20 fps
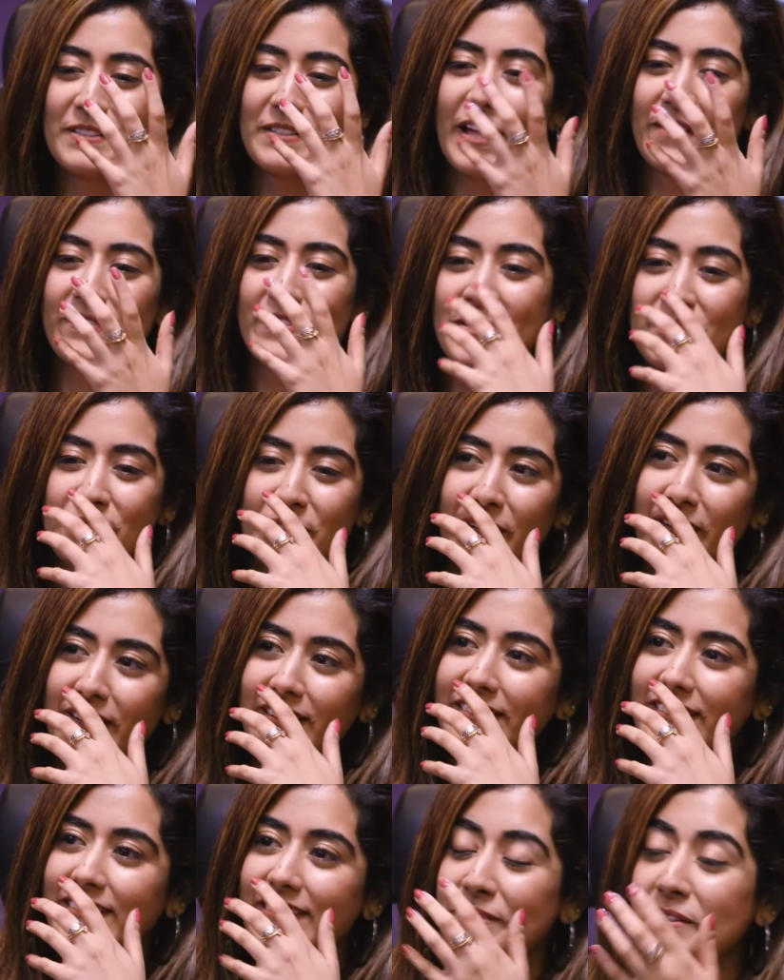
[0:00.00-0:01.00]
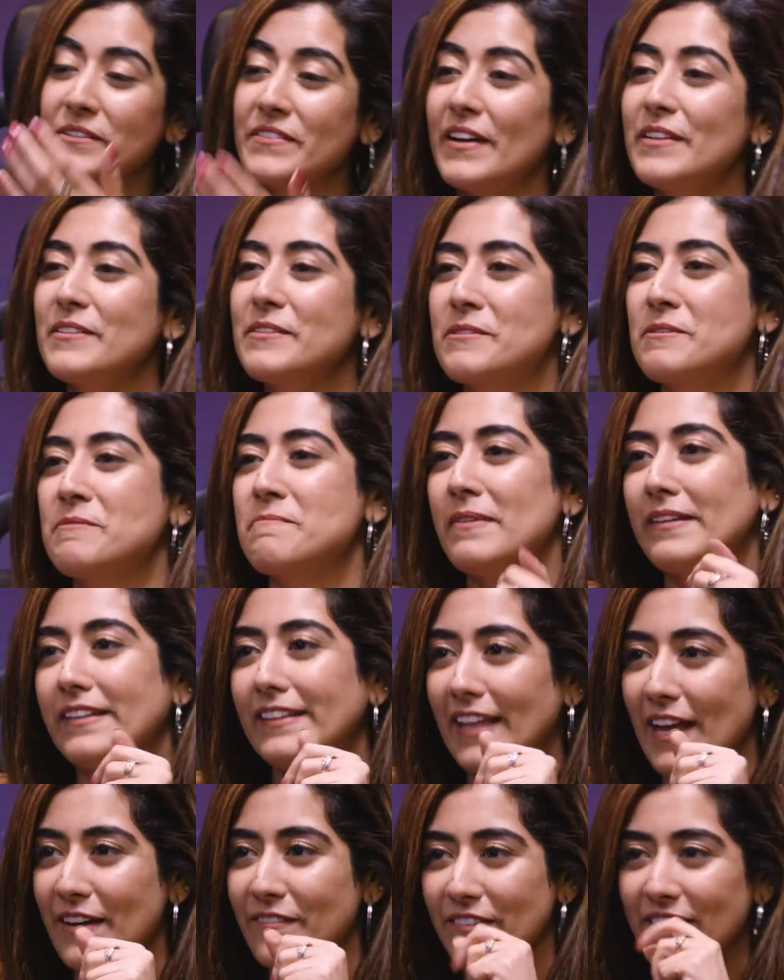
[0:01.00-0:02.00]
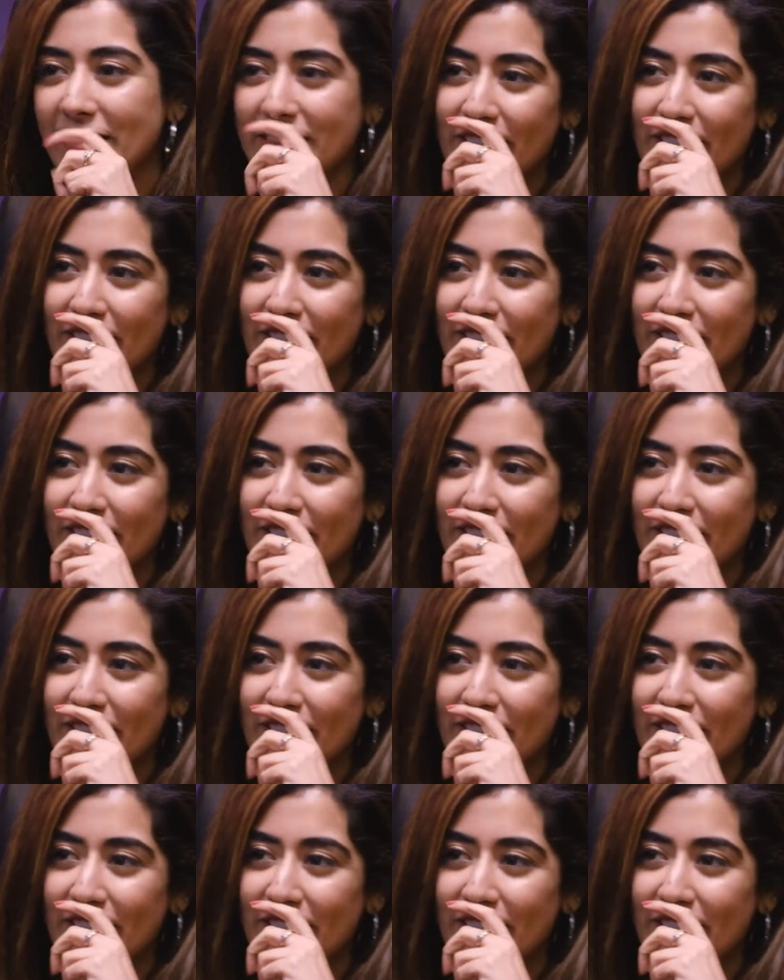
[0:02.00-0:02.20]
you're laughing so hard. We've had so many laughing